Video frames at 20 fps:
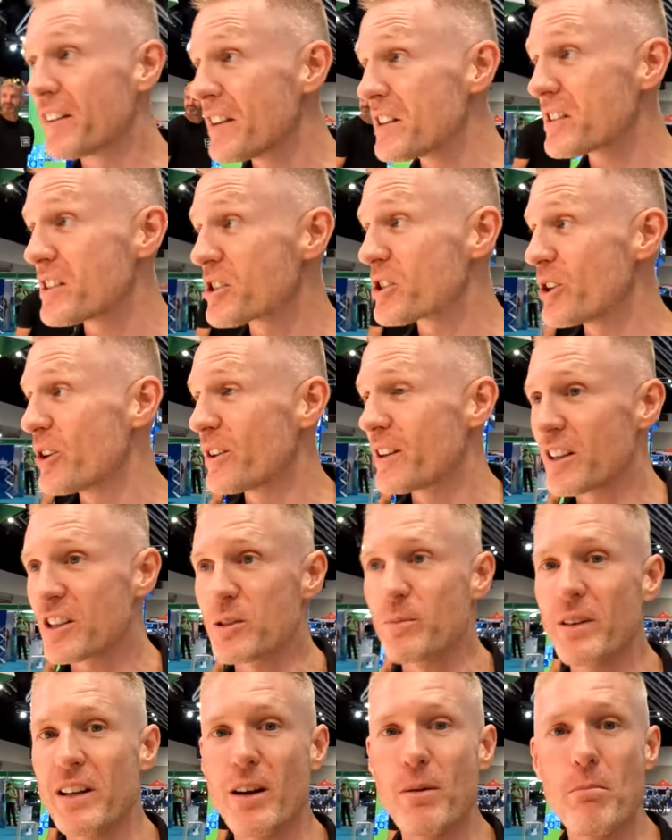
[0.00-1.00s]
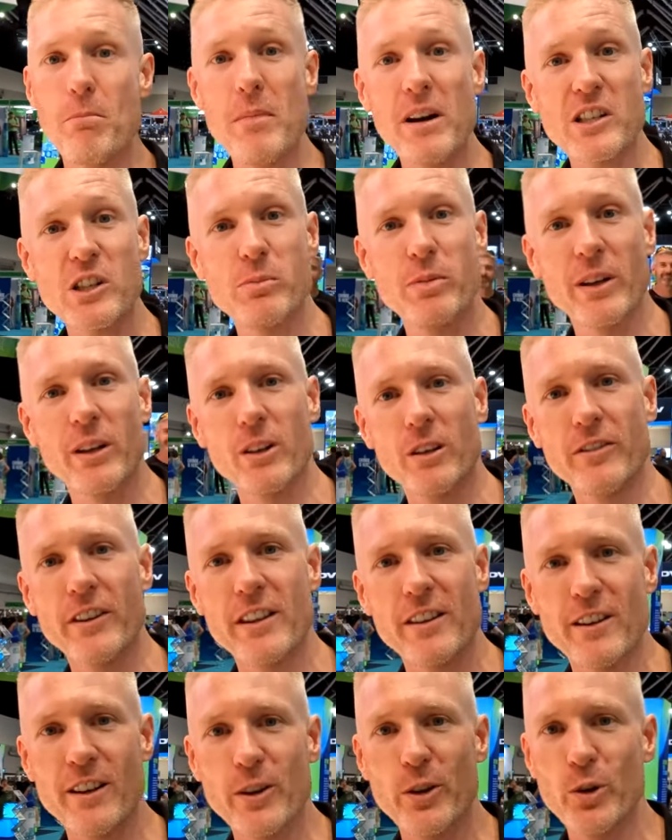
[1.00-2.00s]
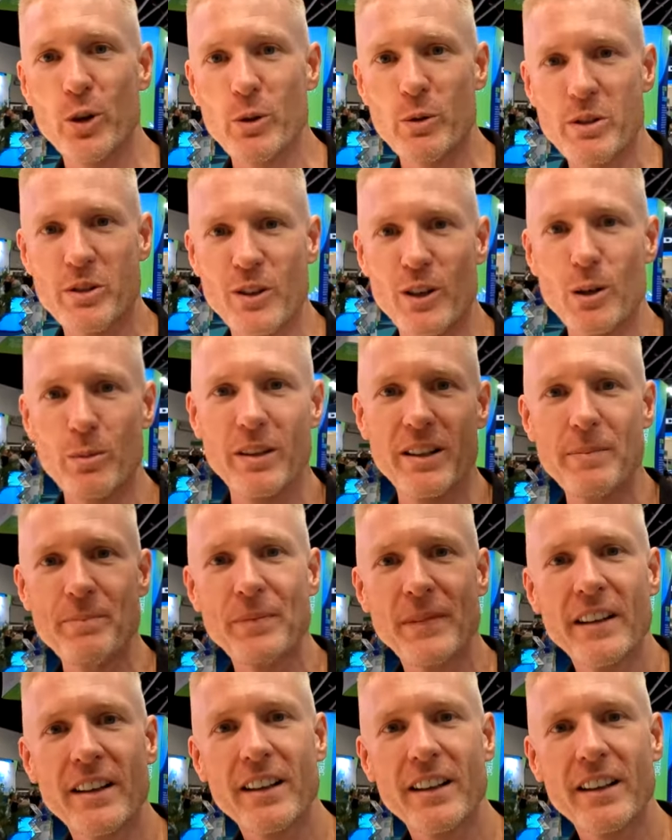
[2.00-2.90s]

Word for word: This has turned out to be a much bigger event than I thought it was going to be.